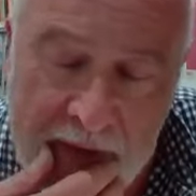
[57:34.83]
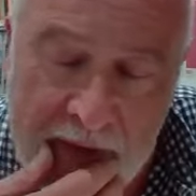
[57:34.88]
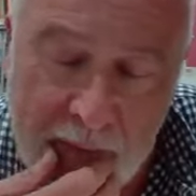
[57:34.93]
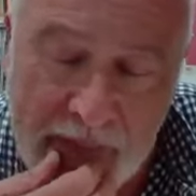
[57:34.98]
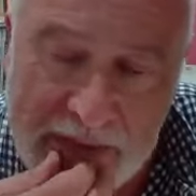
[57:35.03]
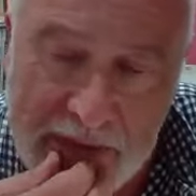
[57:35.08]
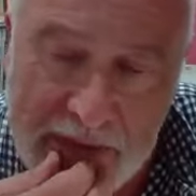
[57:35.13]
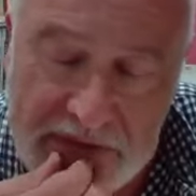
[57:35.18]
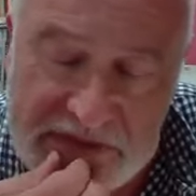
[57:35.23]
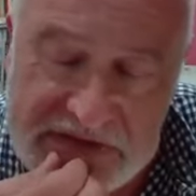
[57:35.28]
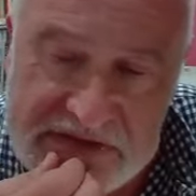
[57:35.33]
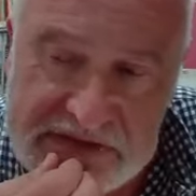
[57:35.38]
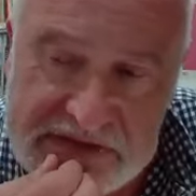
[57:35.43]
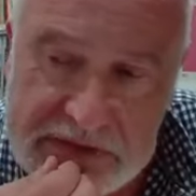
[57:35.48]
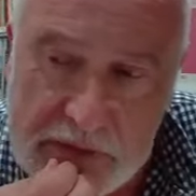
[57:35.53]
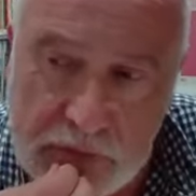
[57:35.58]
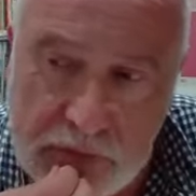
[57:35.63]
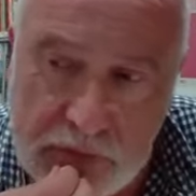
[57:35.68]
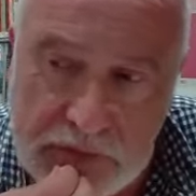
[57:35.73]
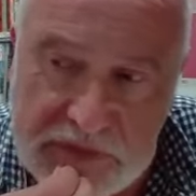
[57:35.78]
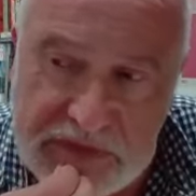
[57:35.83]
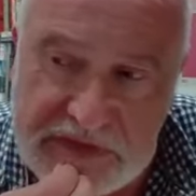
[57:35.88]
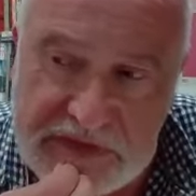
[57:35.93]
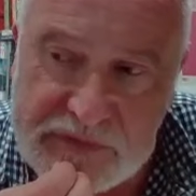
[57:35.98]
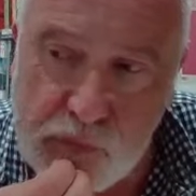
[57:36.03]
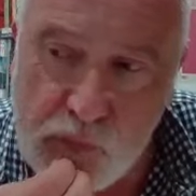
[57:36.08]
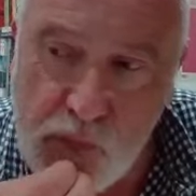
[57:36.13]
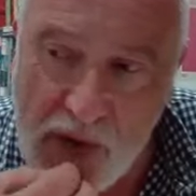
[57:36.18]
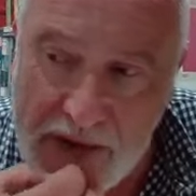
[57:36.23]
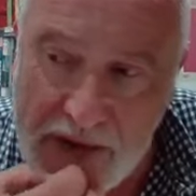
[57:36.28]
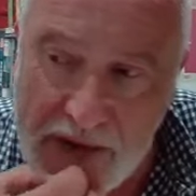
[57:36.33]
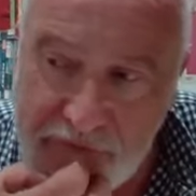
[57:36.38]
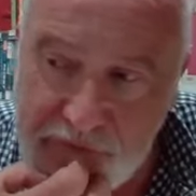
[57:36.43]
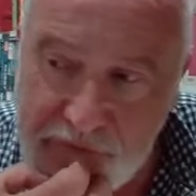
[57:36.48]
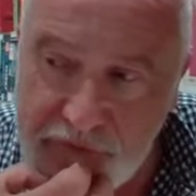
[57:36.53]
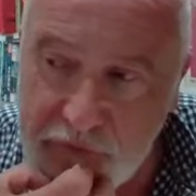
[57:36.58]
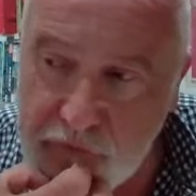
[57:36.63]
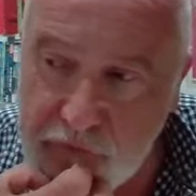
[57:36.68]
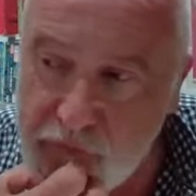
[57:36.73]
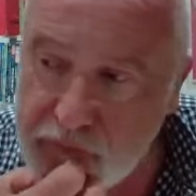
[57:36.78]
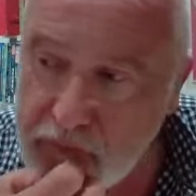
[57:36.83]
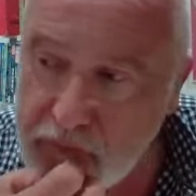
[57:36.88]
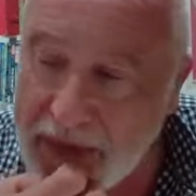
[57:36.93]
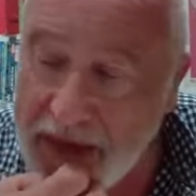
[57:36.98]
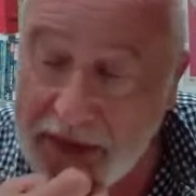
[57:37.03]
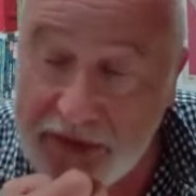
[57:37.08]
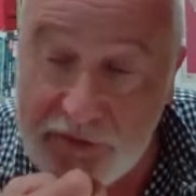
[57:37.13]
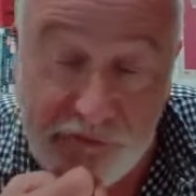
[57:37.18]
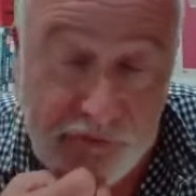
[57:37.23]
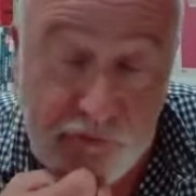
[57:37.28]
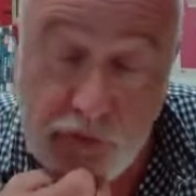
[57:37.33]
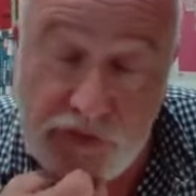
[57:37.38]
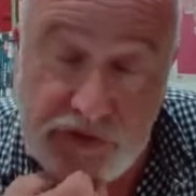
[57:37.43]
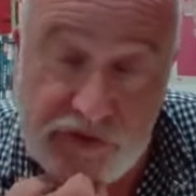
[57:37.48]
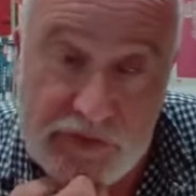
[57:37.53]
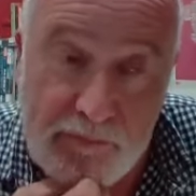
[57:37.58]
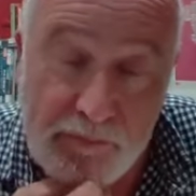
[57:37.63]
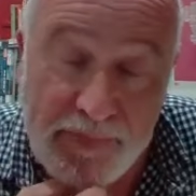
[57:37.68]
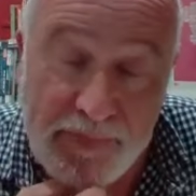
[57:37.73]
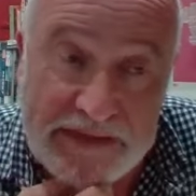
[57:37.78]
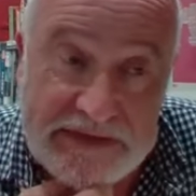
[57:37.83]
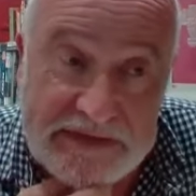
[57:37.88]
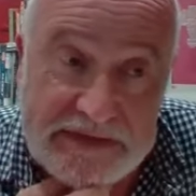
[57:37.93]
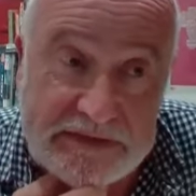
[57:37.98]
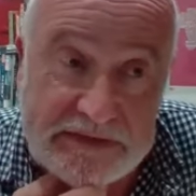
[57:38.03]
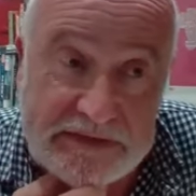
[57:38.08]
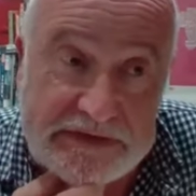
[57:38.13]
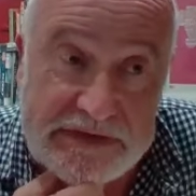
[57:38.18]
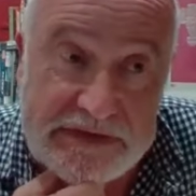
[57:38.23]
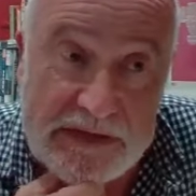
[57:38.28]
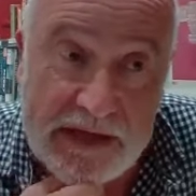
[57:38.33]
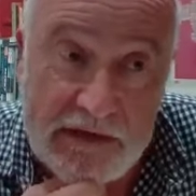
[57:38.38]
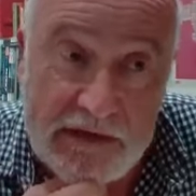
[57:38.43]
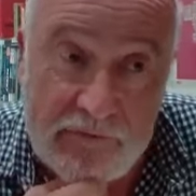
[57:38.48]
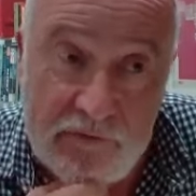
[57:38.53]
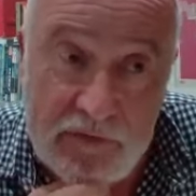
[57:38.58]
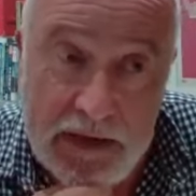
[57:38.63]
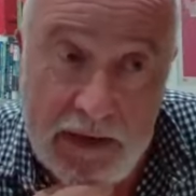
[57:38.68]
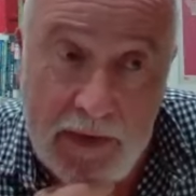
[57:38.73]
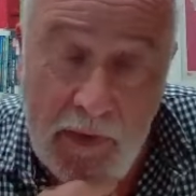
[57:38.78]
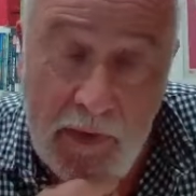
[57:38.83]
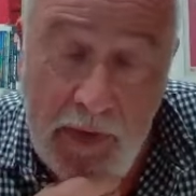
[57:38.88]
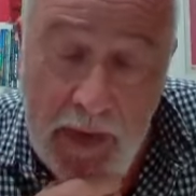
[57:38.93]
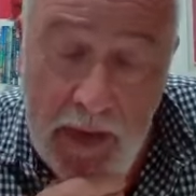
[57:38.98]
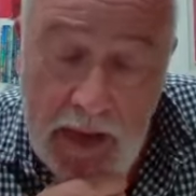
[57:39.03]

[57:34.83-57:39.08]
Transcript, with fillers: I mean, Sloane's wife had a fortune based on slavery.